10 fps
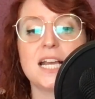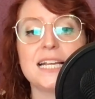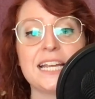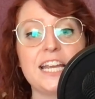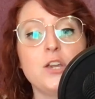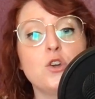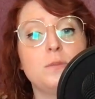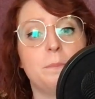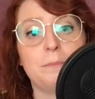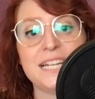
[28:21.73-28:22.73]
He
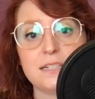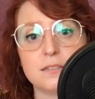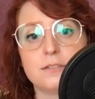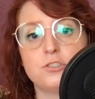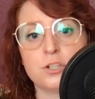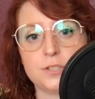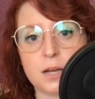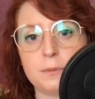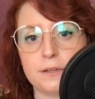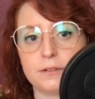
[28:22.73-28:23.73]
could beat
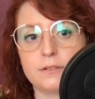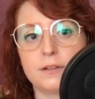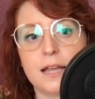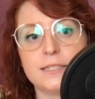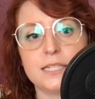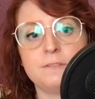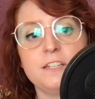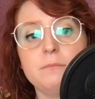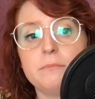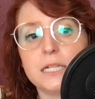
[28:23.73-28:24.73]
Jean-Dabian, and if
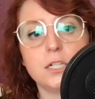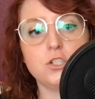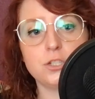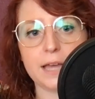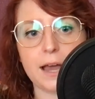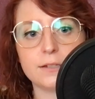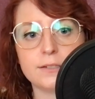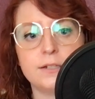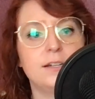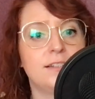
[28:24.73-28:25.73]
he managed that,
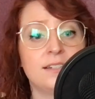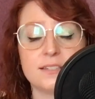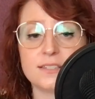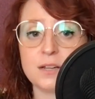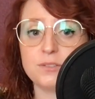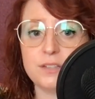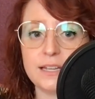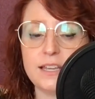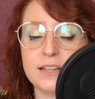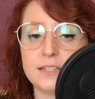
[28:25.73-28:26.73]
then it sounded
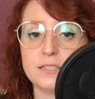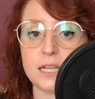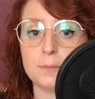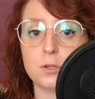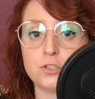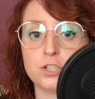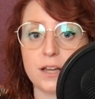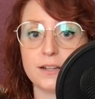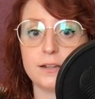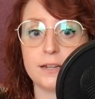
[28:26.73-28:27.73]
like he had a damn good
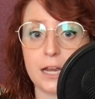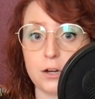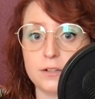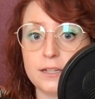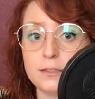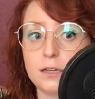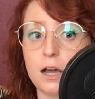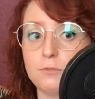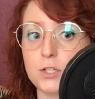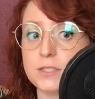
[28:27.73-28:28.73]
shot at inheriting the
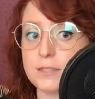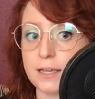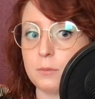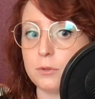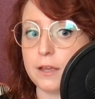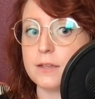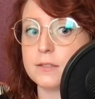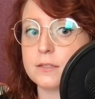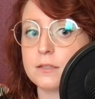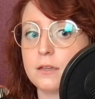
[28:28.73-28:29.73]
coveted second
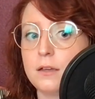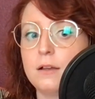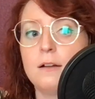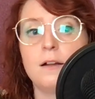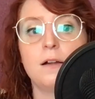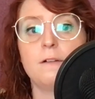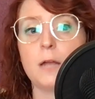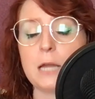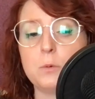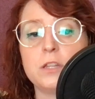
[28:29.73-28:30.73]
place.
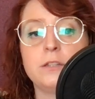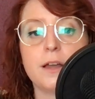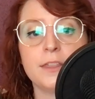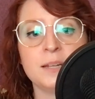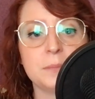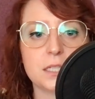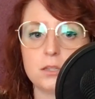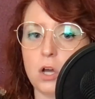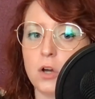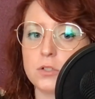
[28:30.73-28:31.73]
And with nothing but a
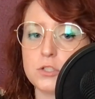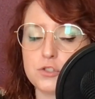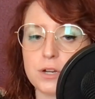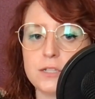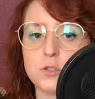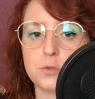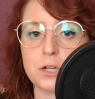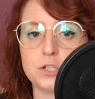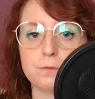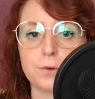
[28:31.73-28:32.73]
long, straight
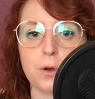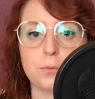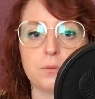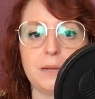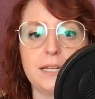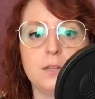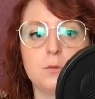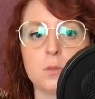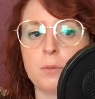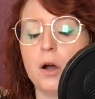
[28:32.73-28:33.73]
stretch of road remaining
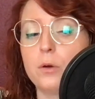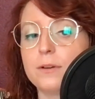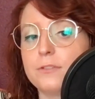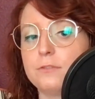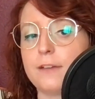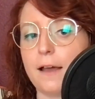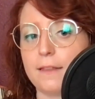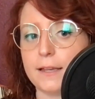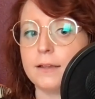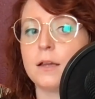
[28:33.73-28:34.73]
through the Po River
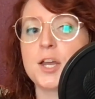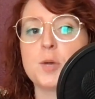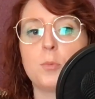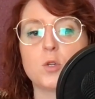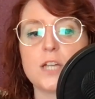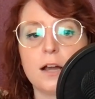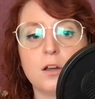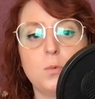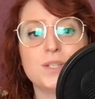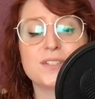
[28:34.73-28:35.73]
Valley,
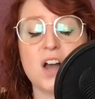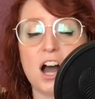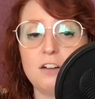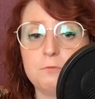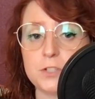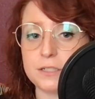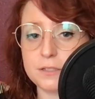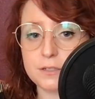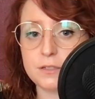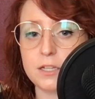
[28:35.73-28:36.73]
Portago was confident
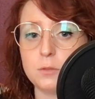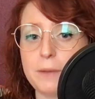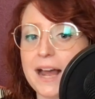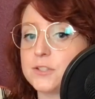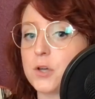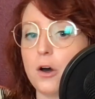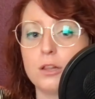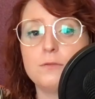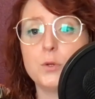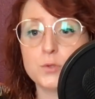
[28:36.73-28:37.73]
he could pass all
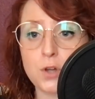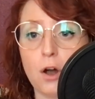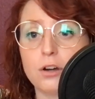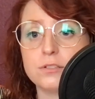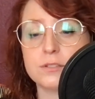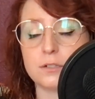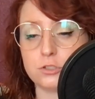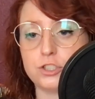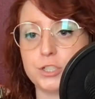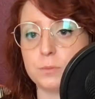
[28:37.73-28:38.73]
of those cars on
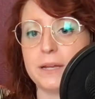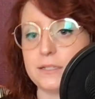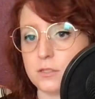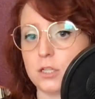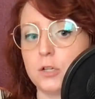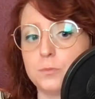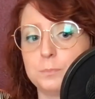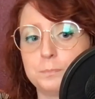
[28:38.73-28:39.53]
sheer pace alone.